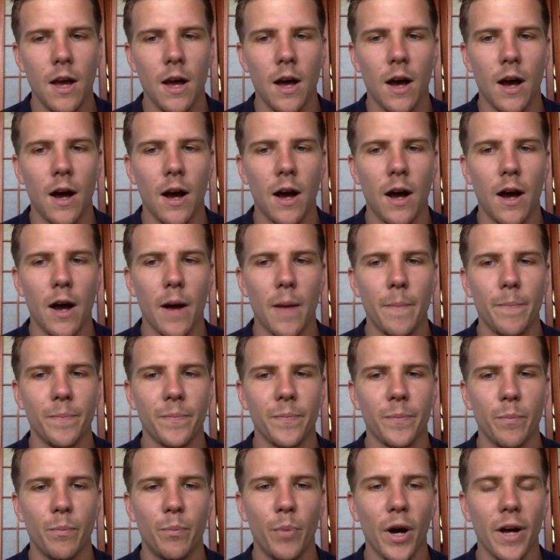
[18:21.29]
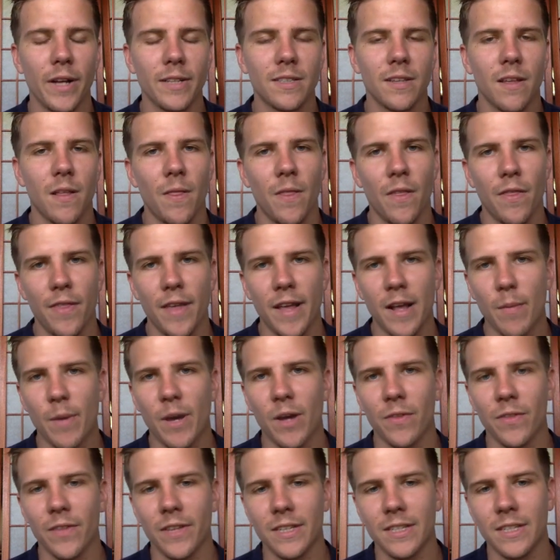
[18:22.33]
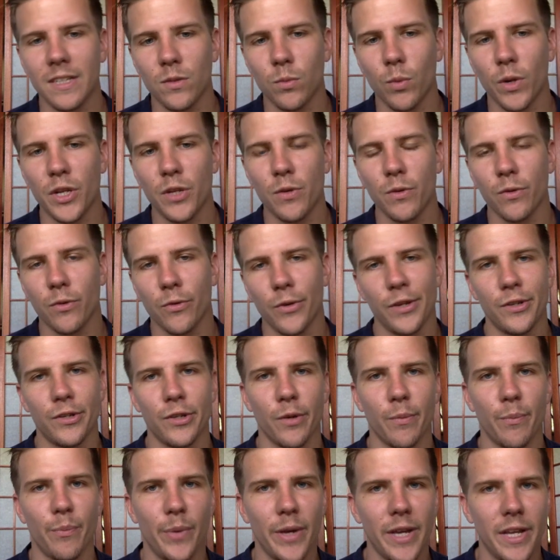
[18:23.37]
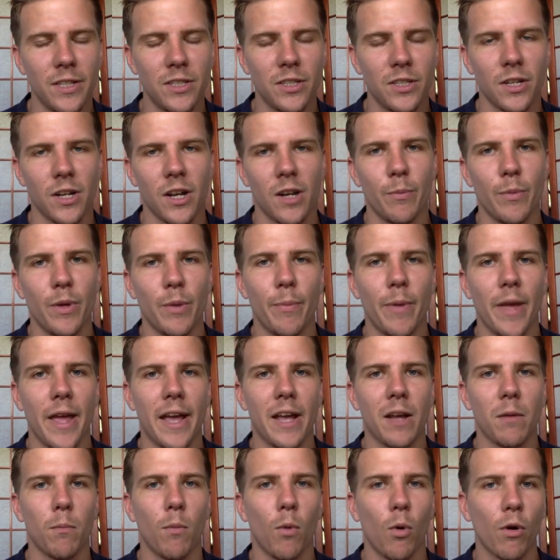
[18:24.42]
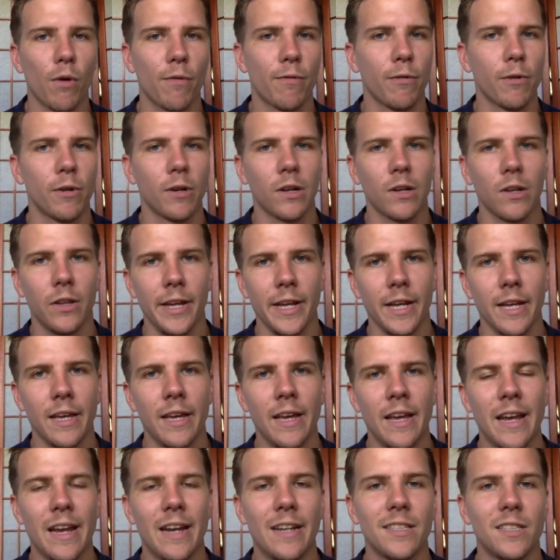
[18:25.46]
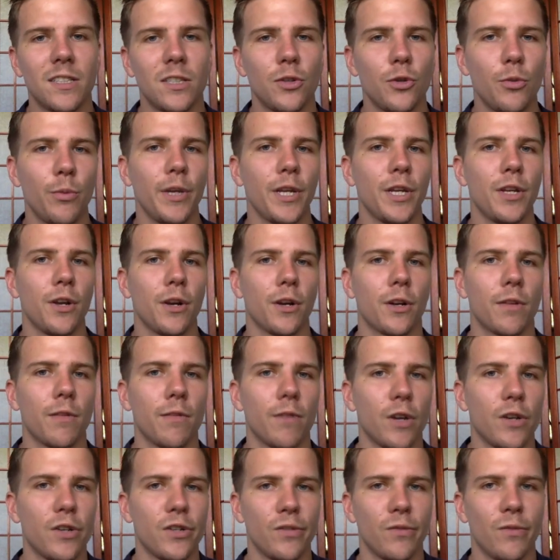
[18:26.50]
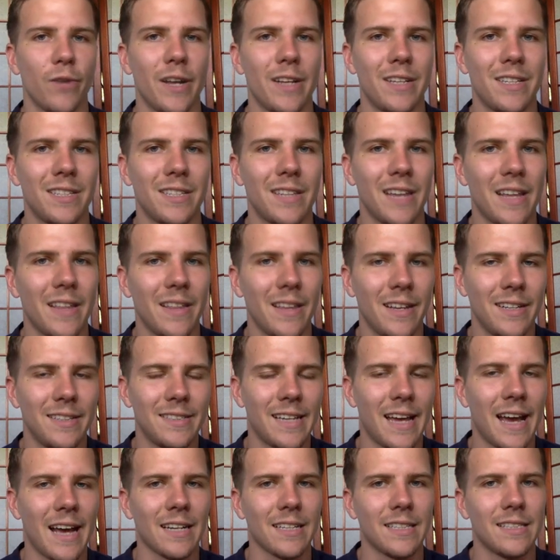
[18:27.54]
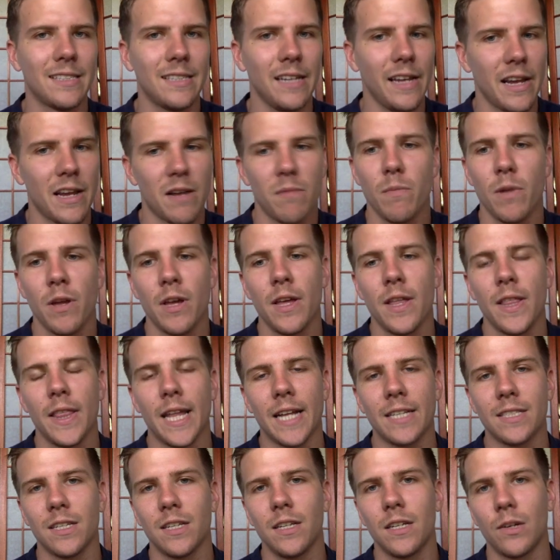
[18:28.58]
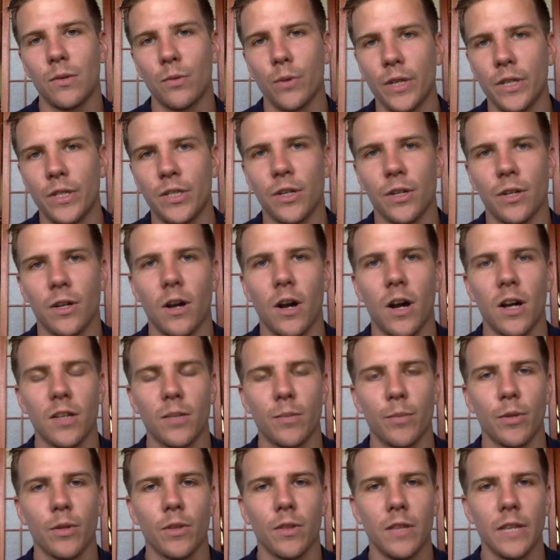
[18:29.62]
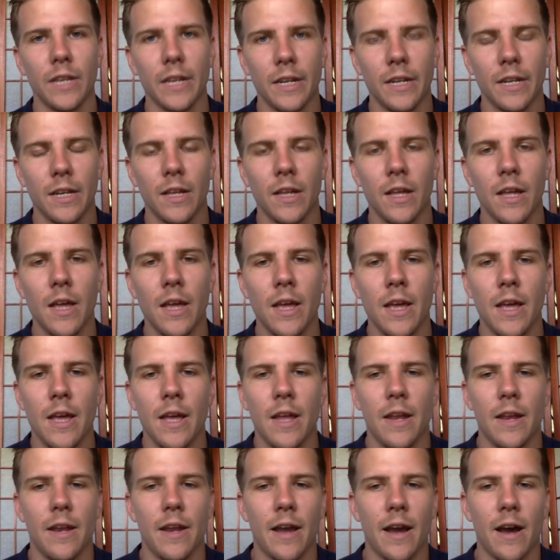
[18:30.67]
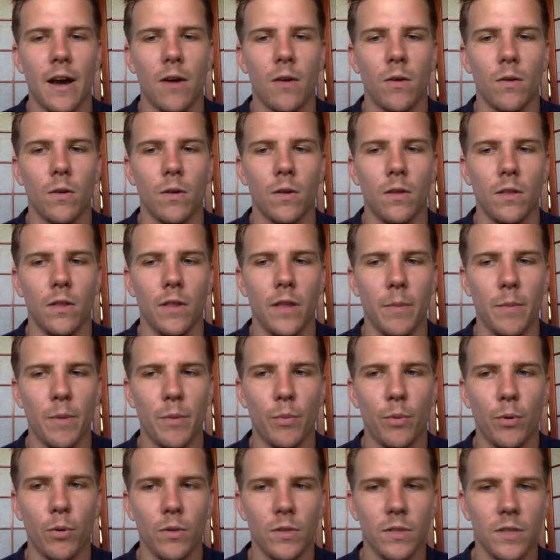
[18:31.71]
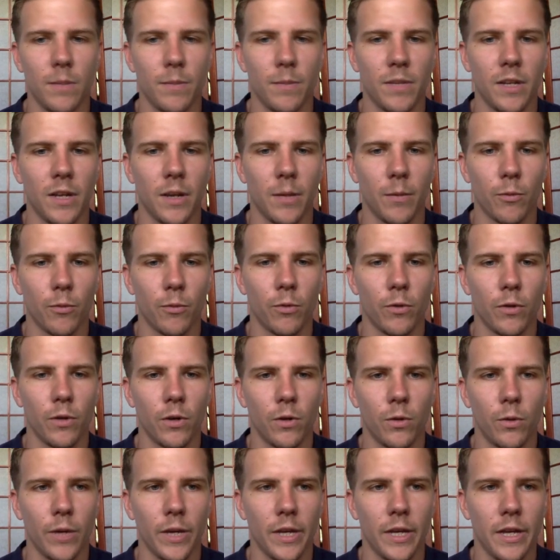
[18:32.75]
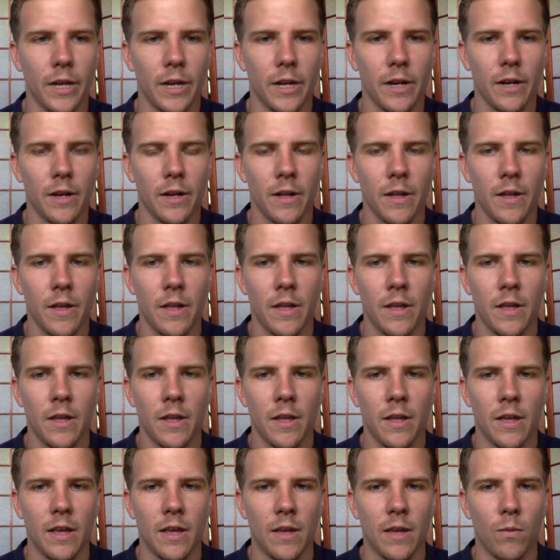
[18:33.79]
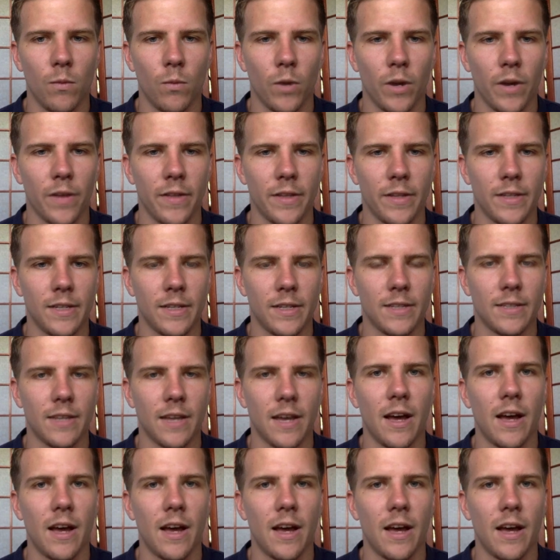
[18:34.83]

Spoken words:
But the thing about this is when you increase your bids, you're going to be paying more for a click, and assuming your conversion rates stay the exact same, that's going to increase your cost per lead. Now, let me pull something up real quick here and where this is